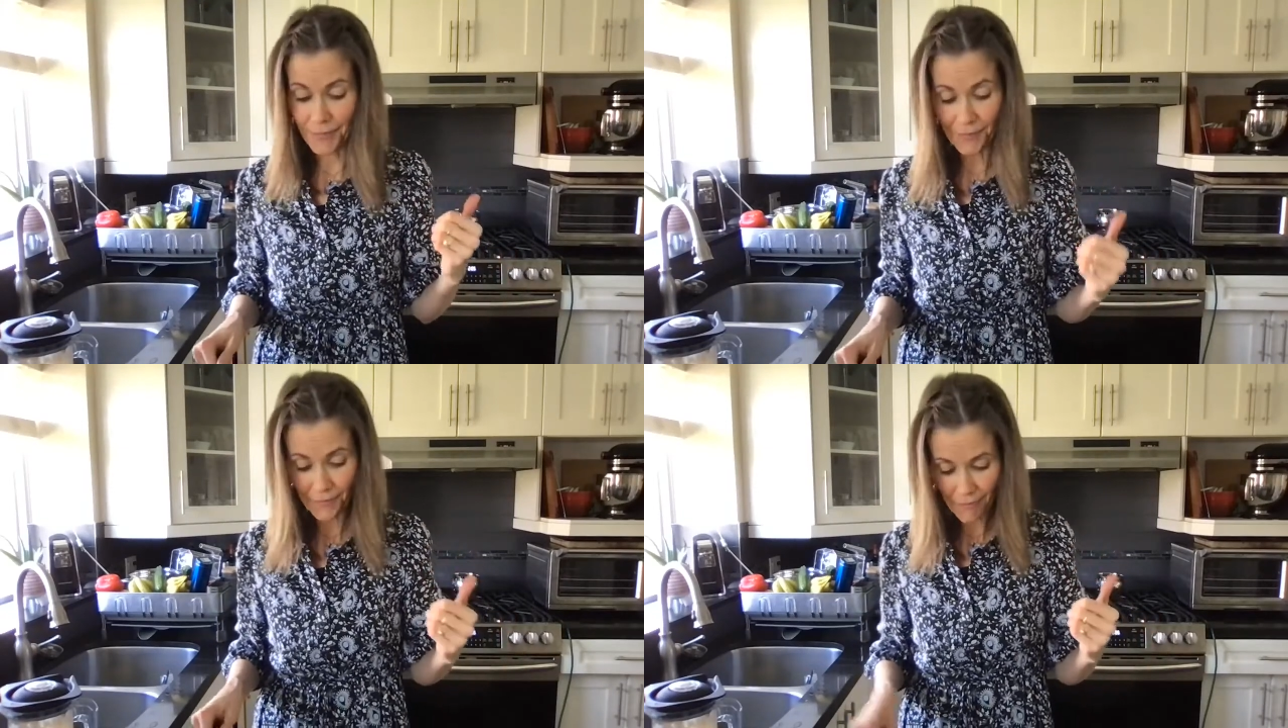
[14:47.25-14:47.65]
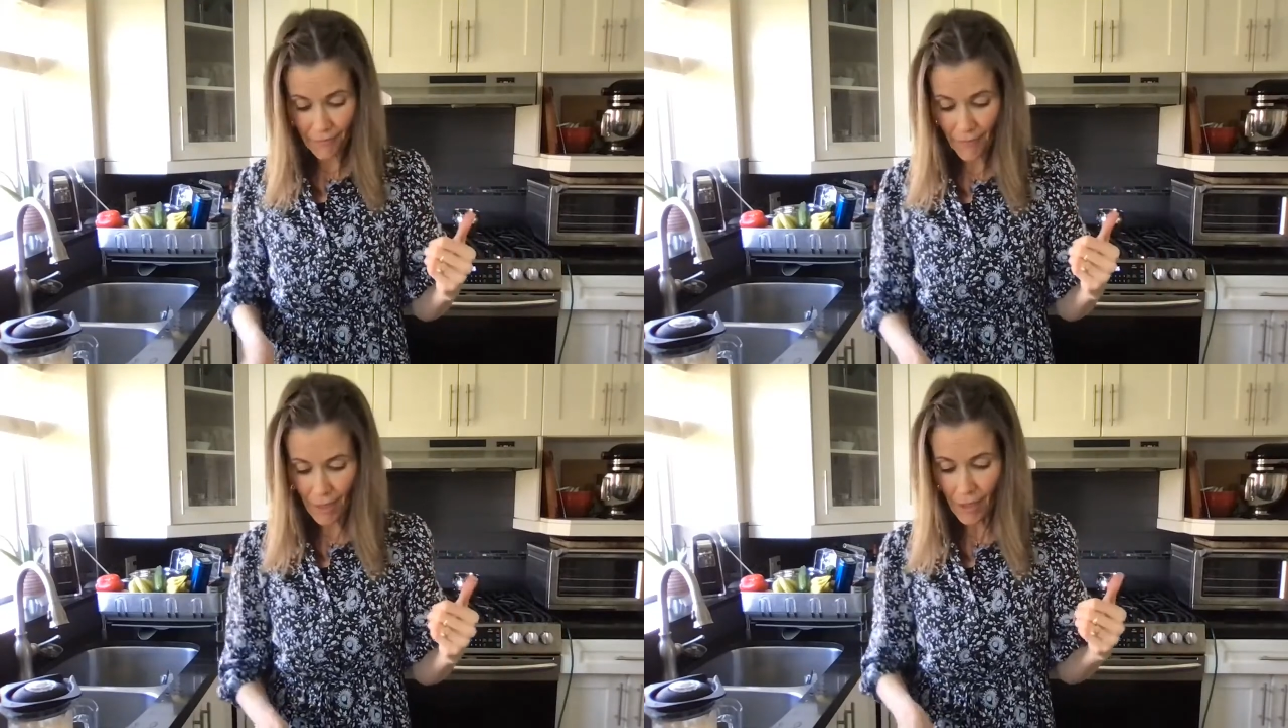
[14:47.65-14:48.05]
I actually
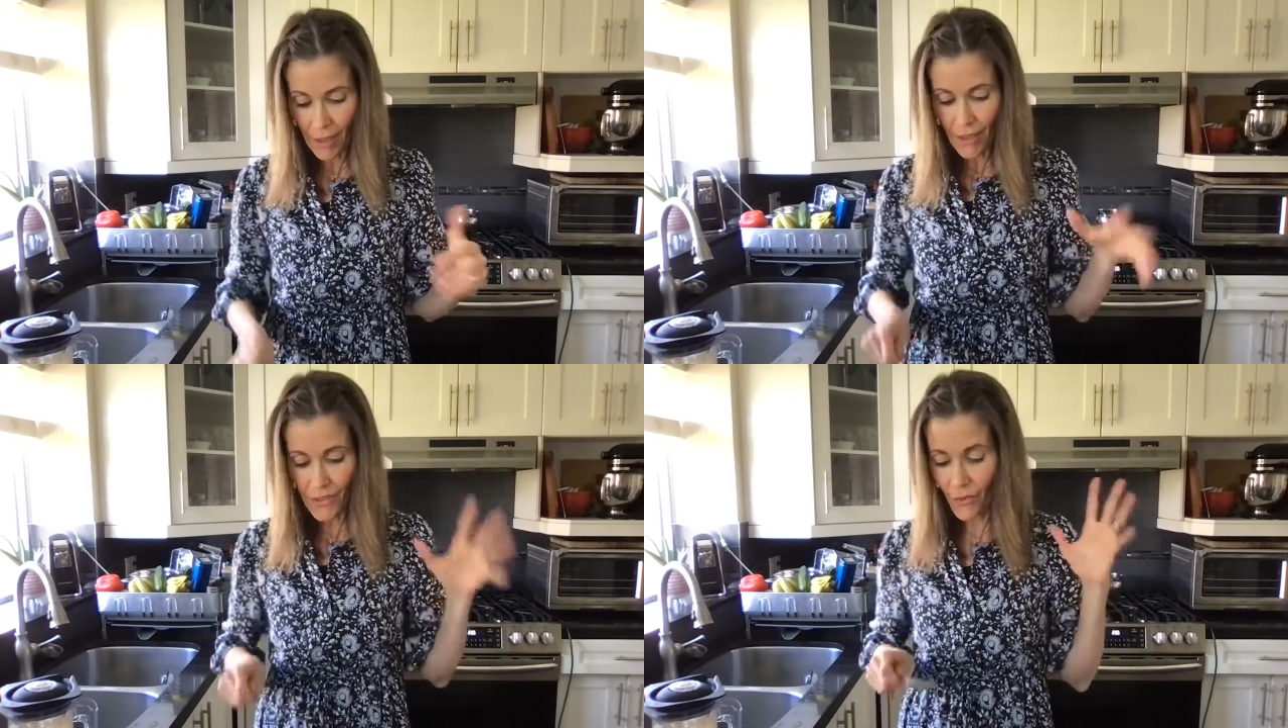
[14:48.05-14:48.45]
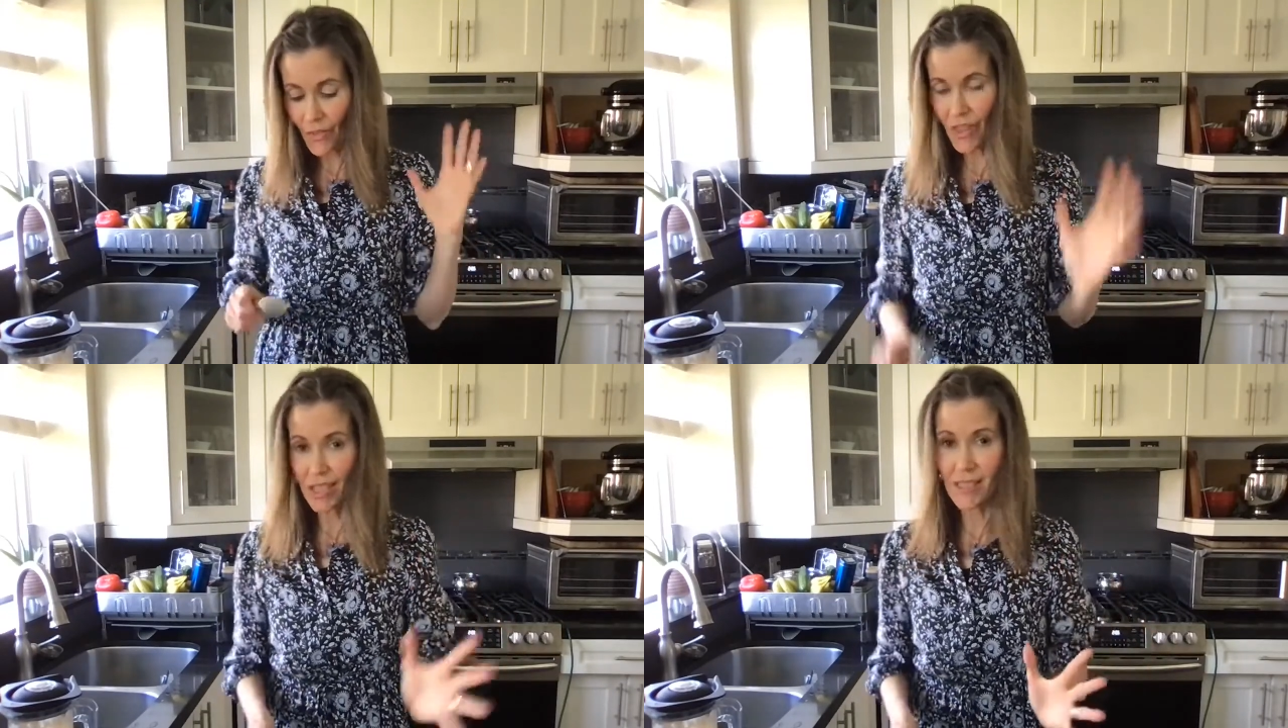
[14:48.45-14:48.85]
have to do this in my
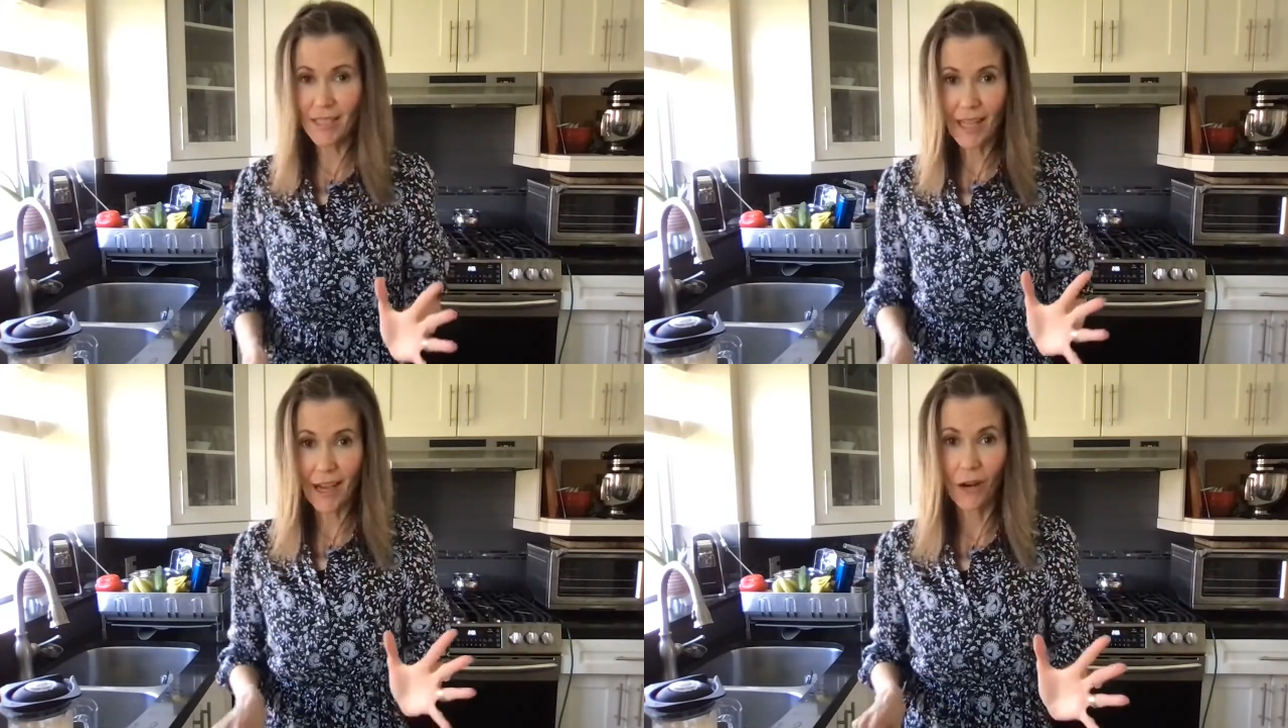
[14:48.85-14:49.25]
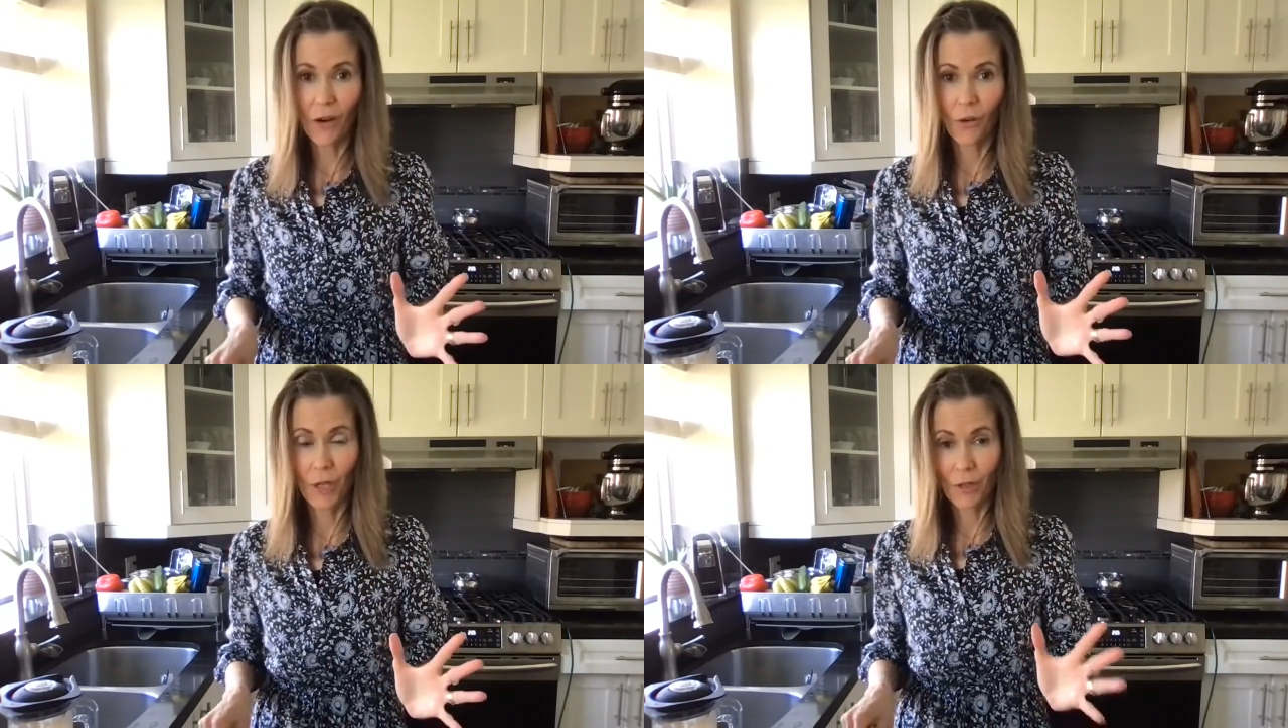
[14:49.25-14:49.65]
toaster oven because
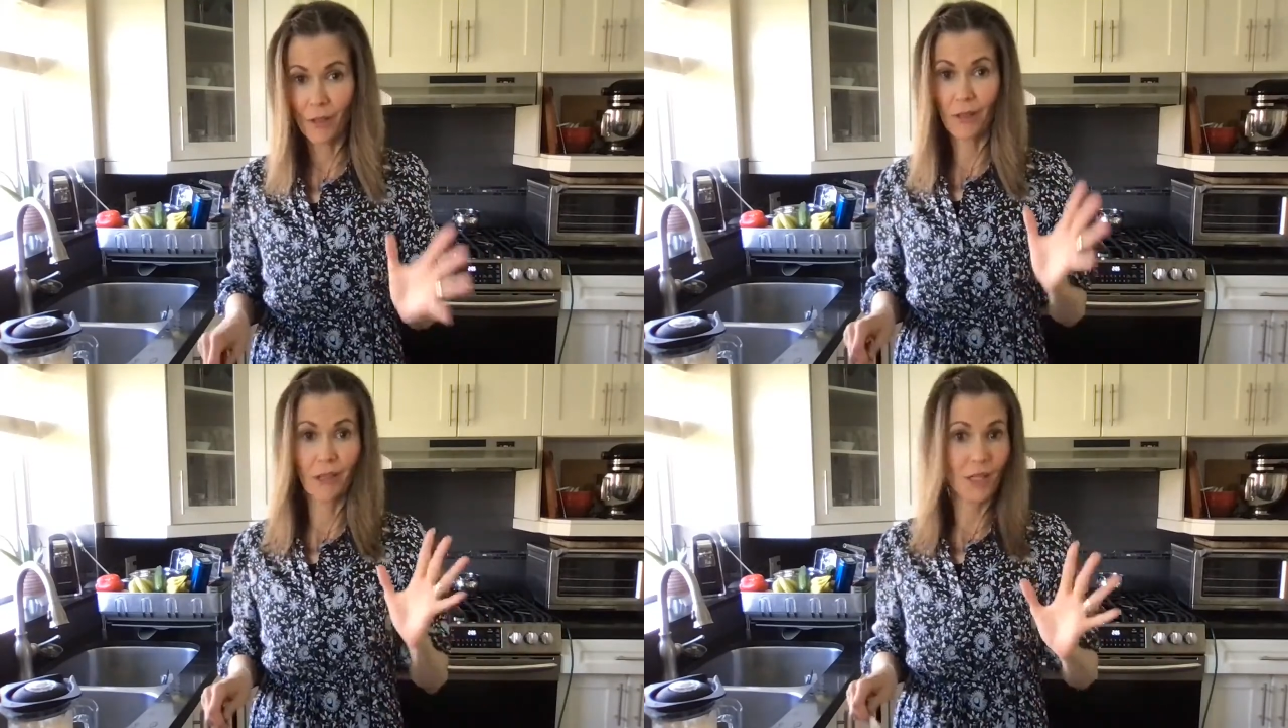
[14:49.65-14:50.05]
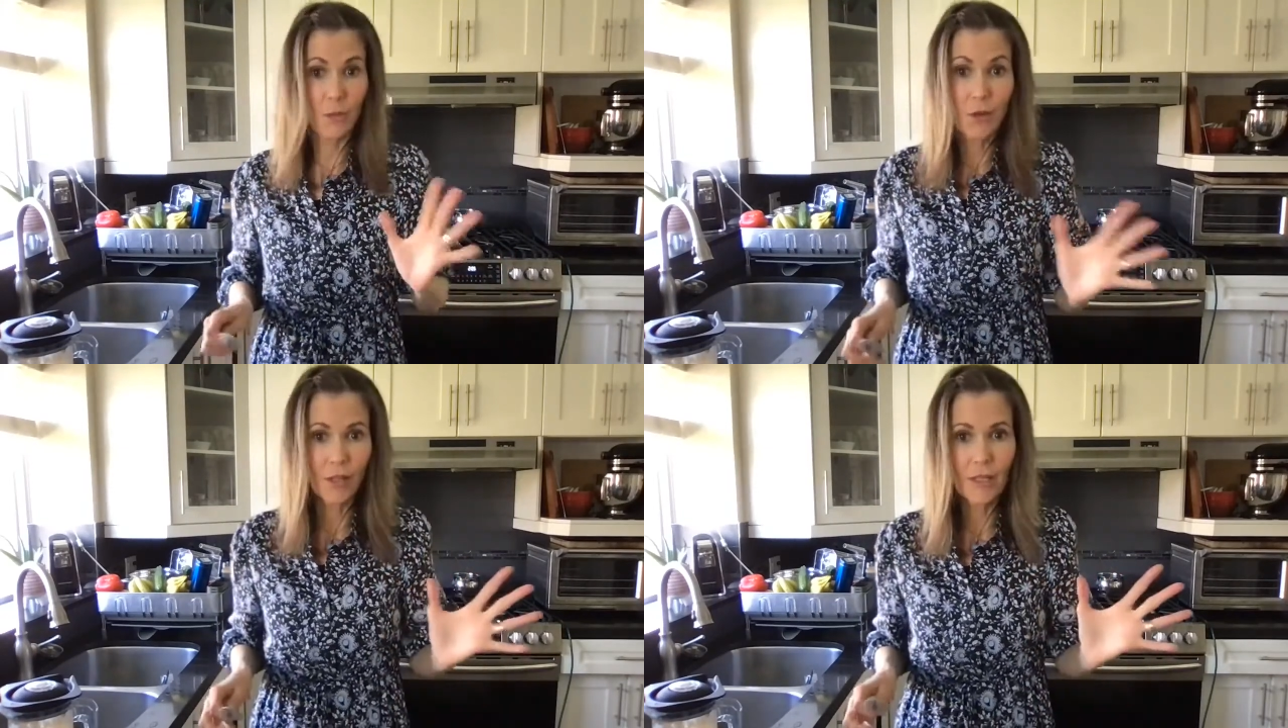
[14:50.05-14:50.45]
my oven has
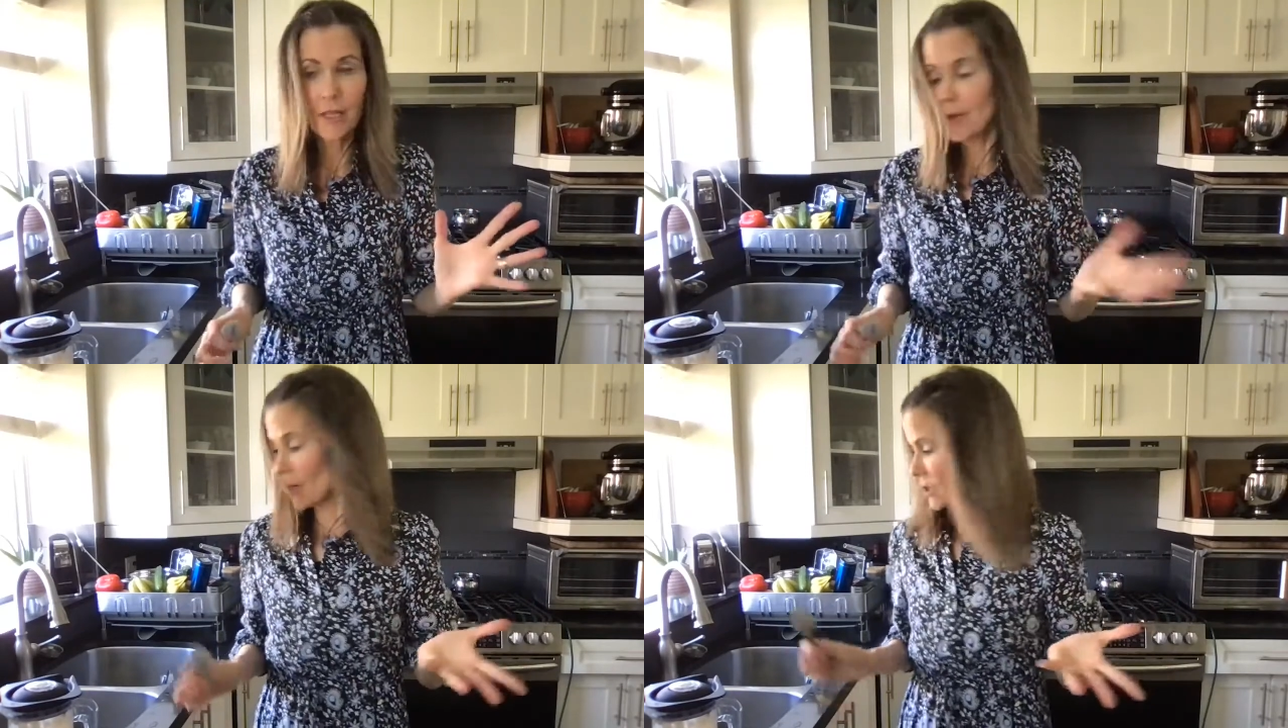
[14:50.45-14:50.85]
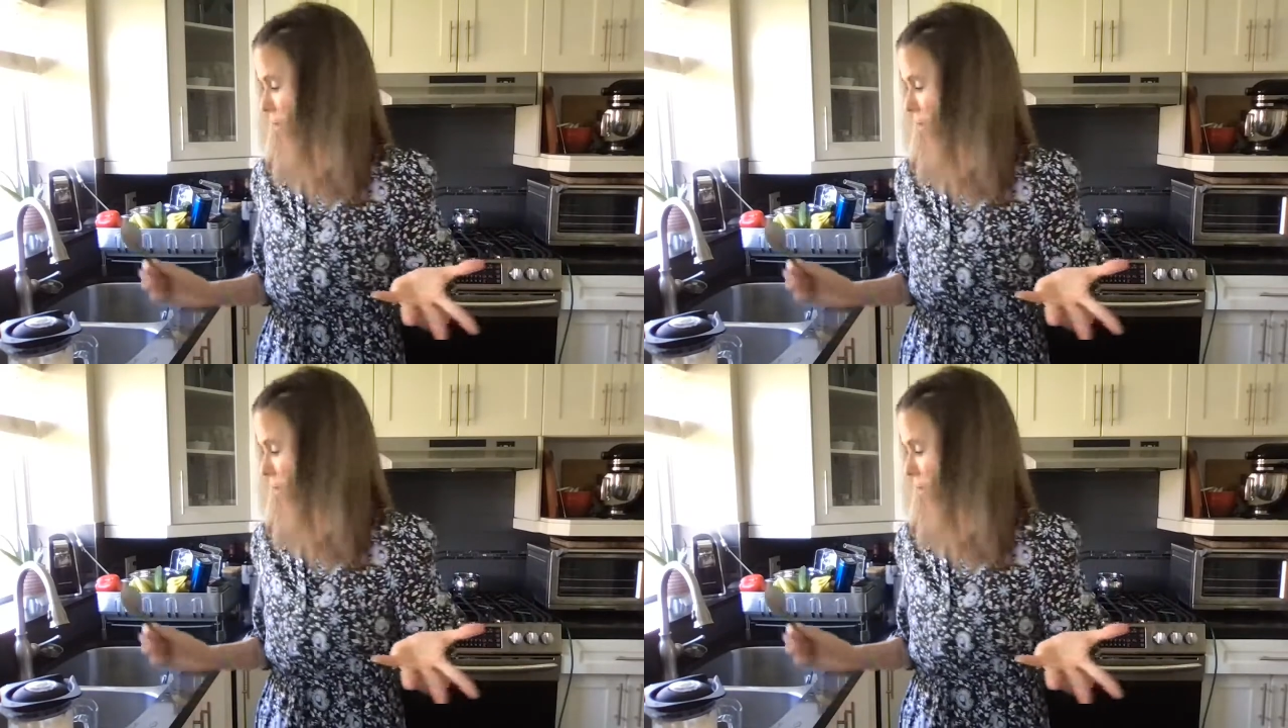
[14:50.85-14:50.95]
broken again.